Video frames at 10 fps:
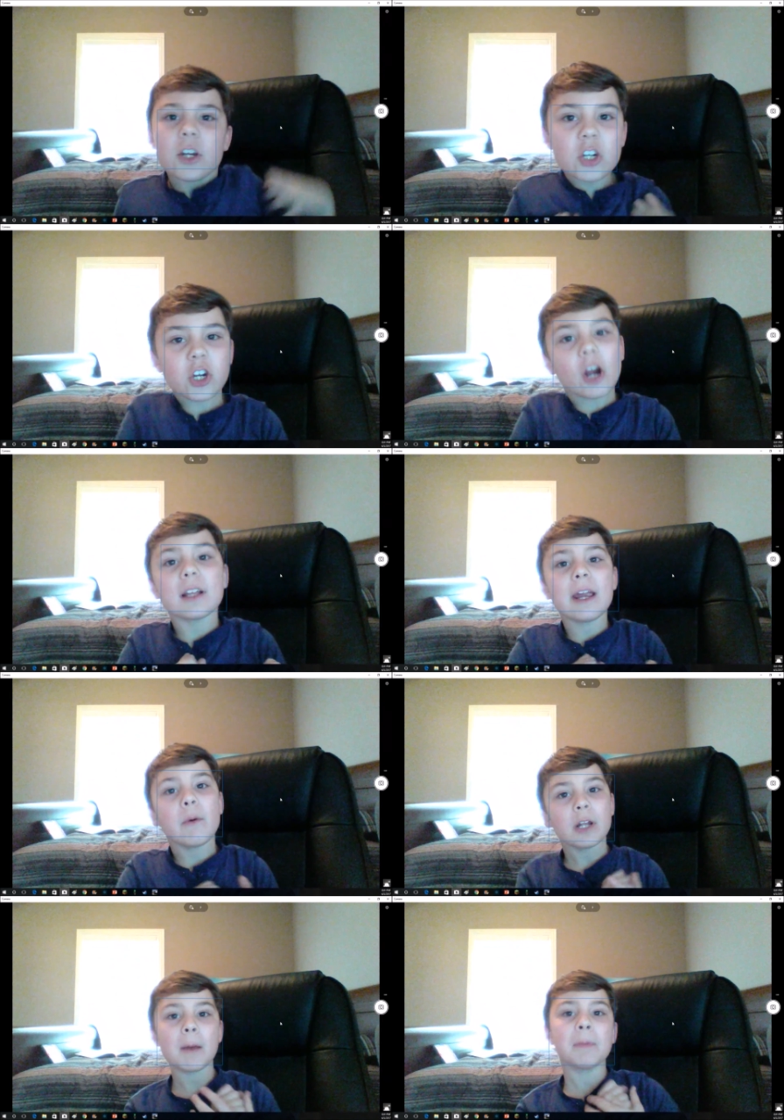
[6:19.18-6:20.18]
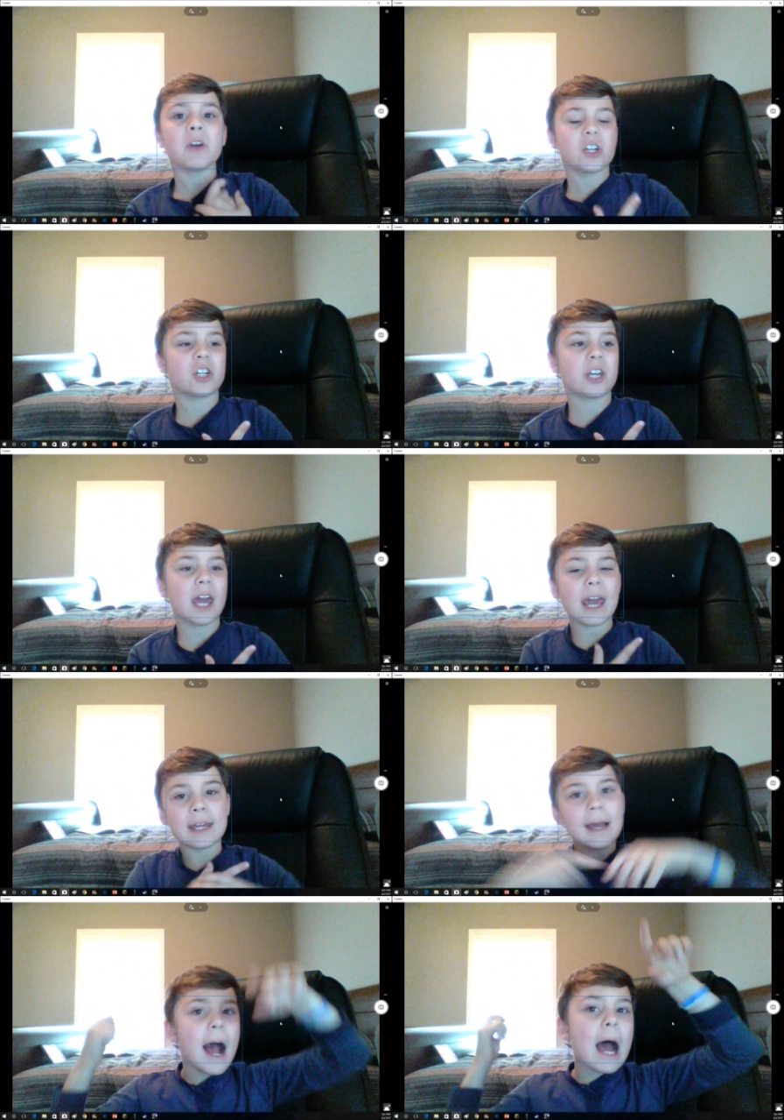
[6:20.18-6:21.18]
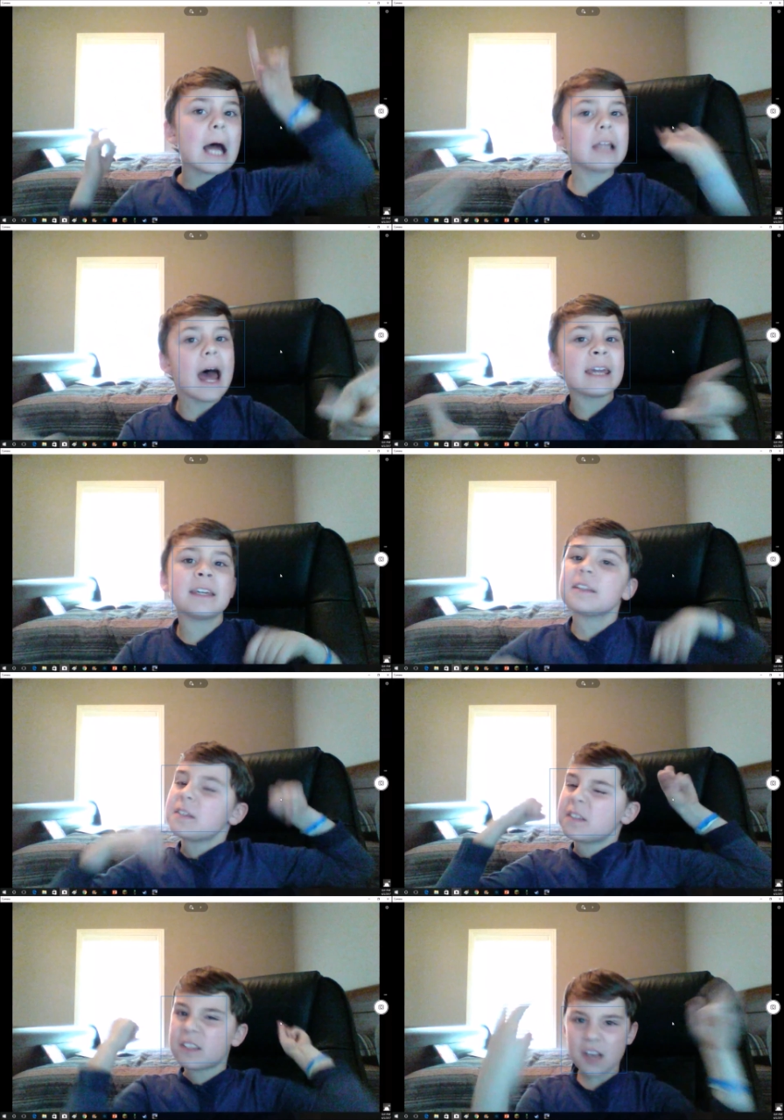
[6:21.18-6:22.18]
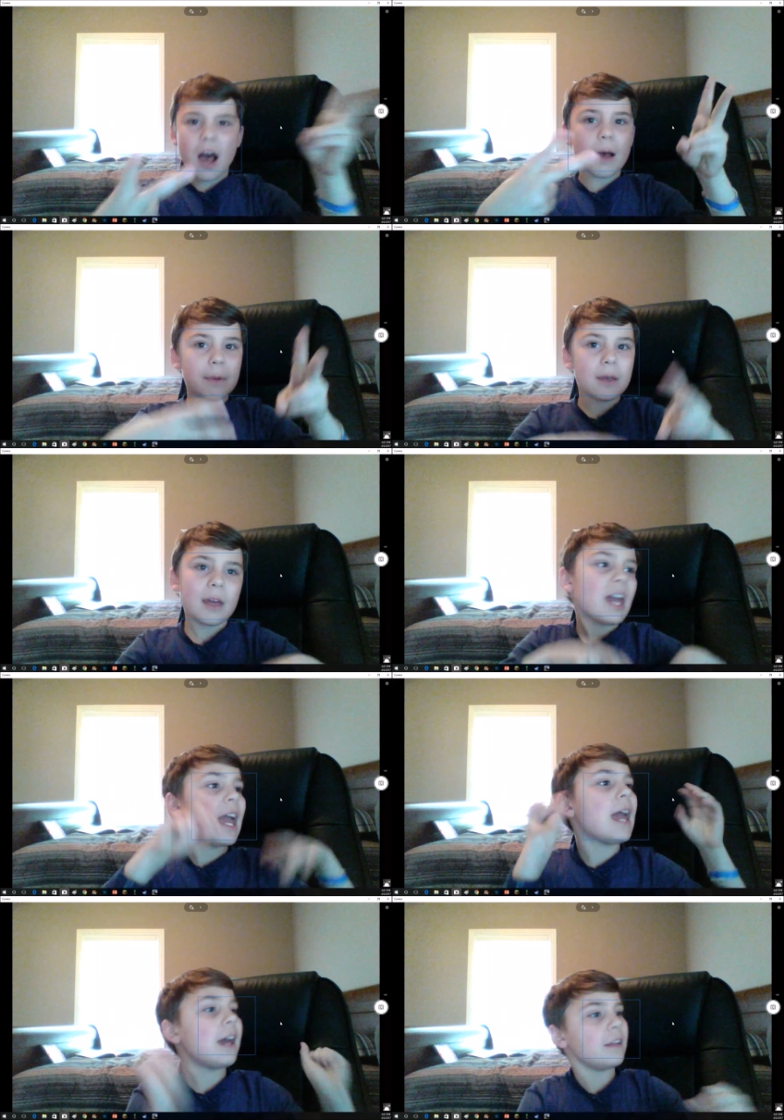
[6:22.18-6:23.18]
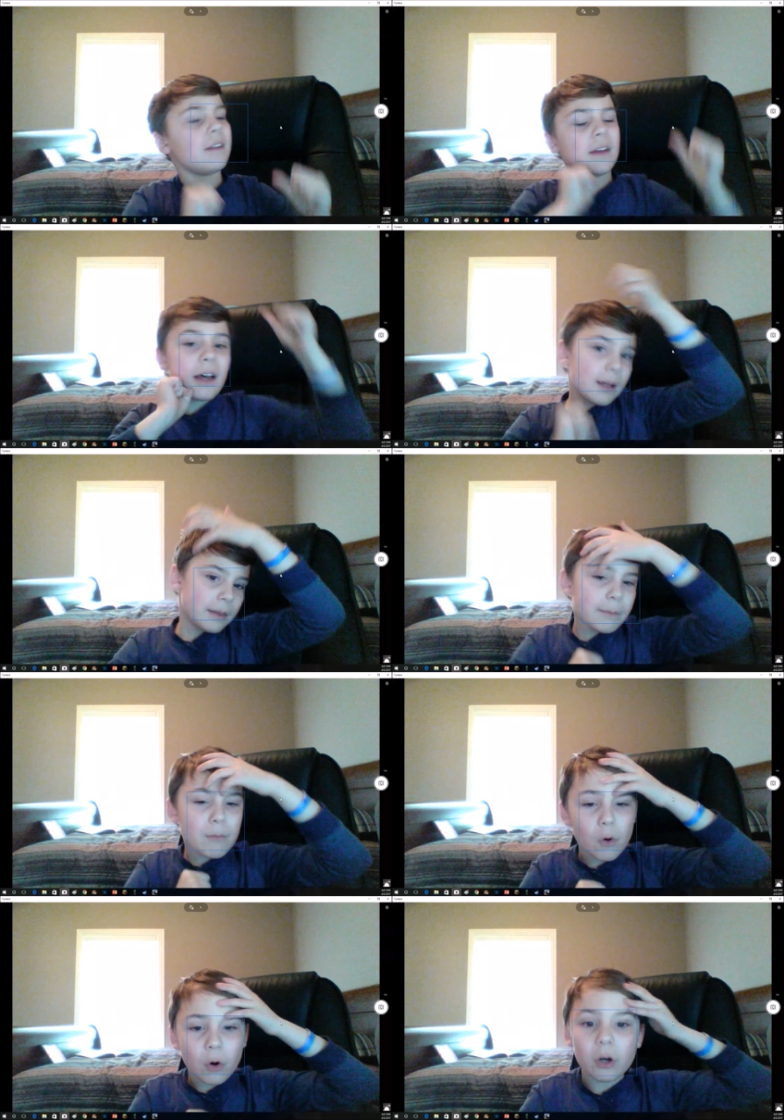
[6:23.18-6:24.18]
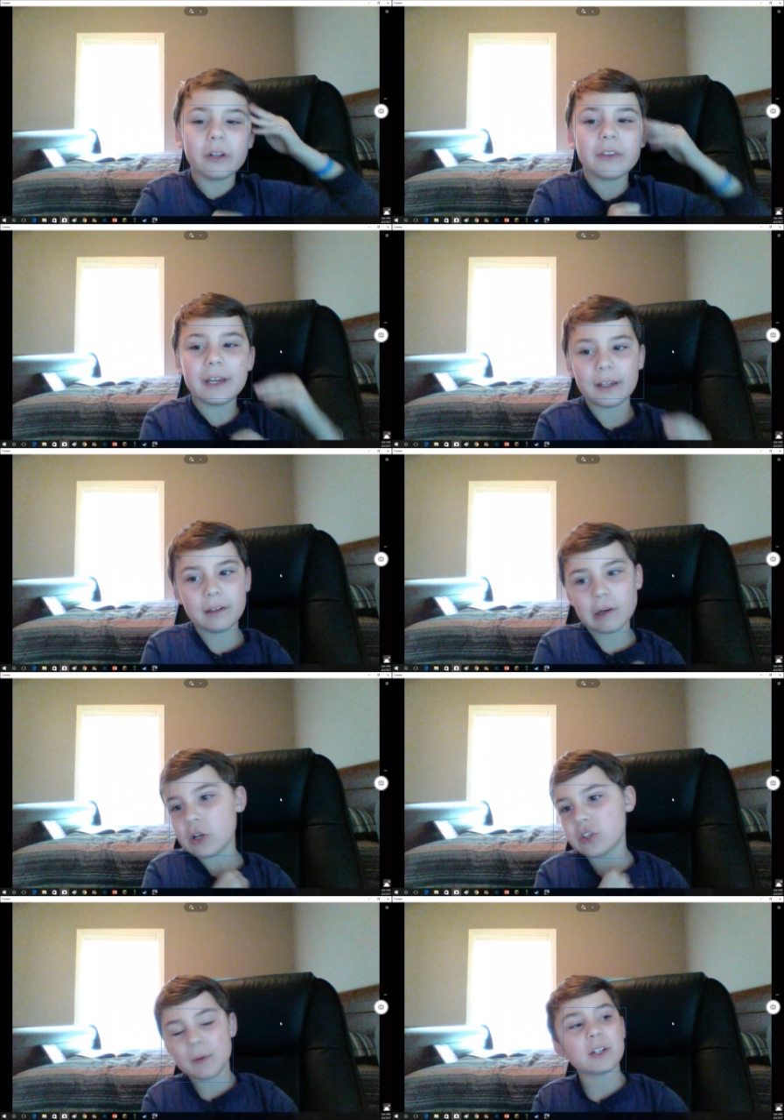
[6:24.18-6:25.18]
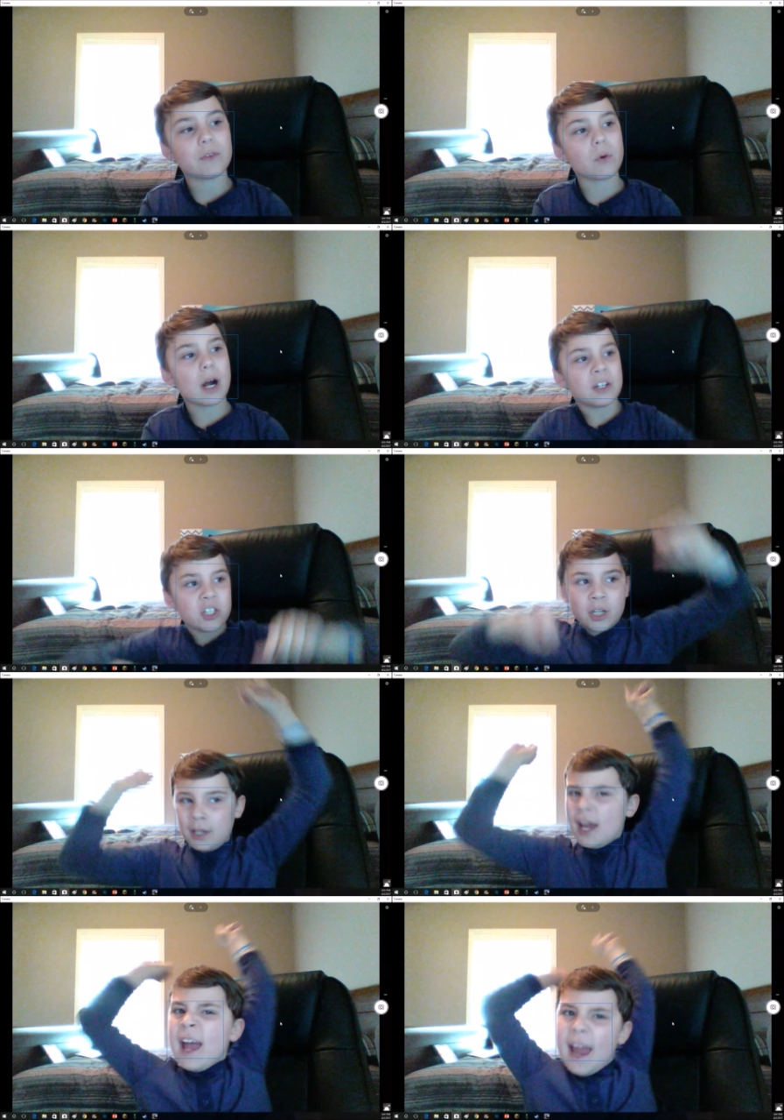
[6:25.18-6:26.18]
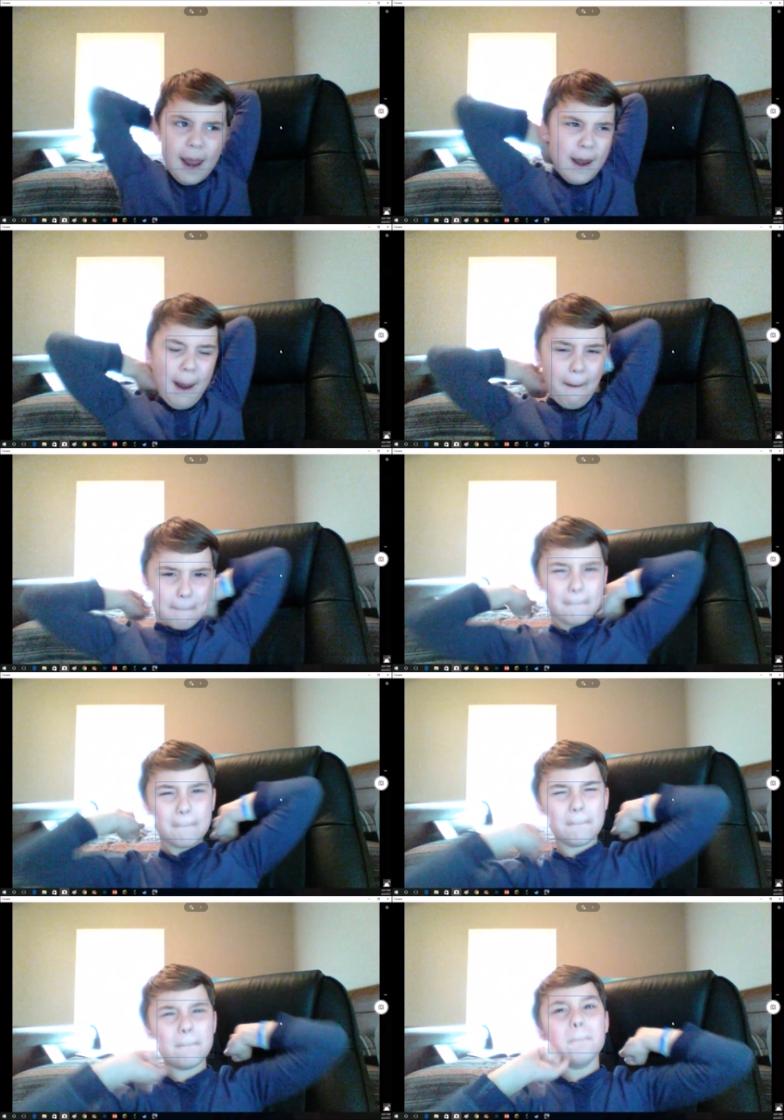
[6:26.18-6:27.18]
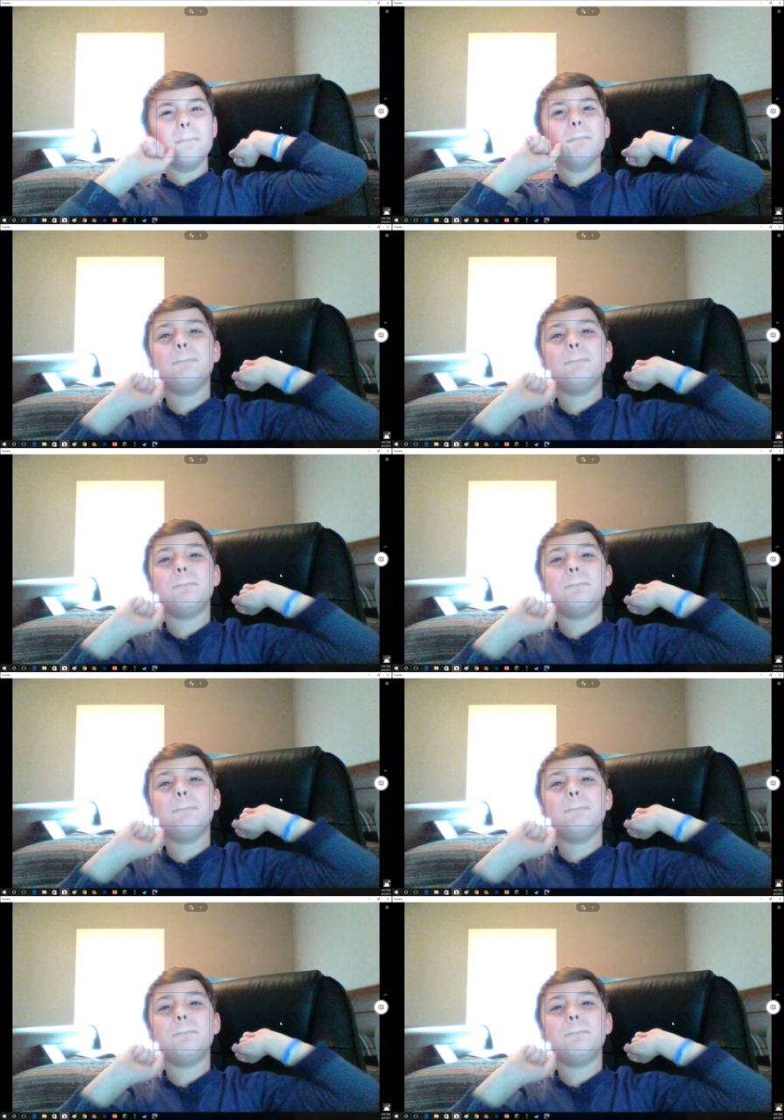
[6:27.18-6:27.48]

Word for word: surely would appreciate a like, sub, and more. Thank you all so much for watching. and.